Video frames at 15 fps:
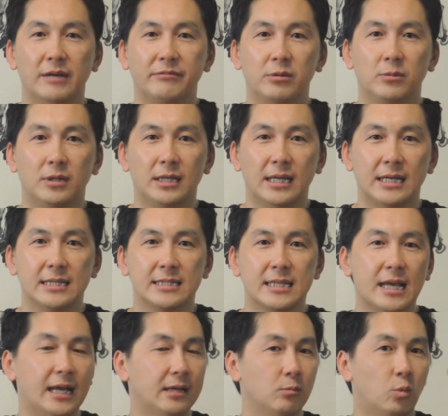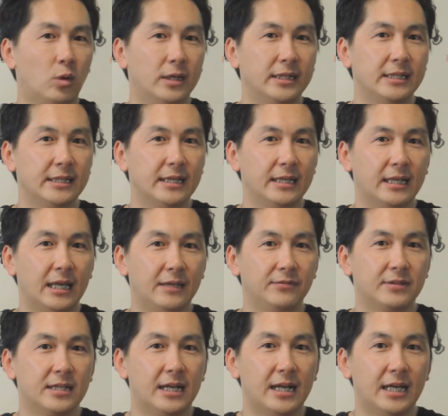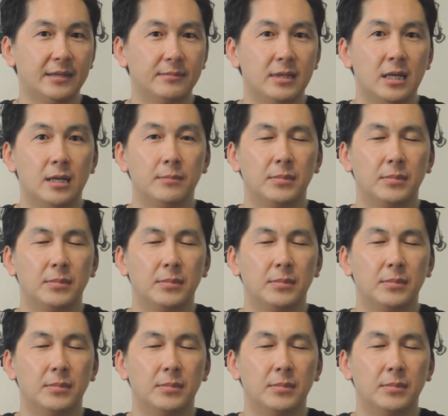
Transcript: everyone has had one in their lifetime,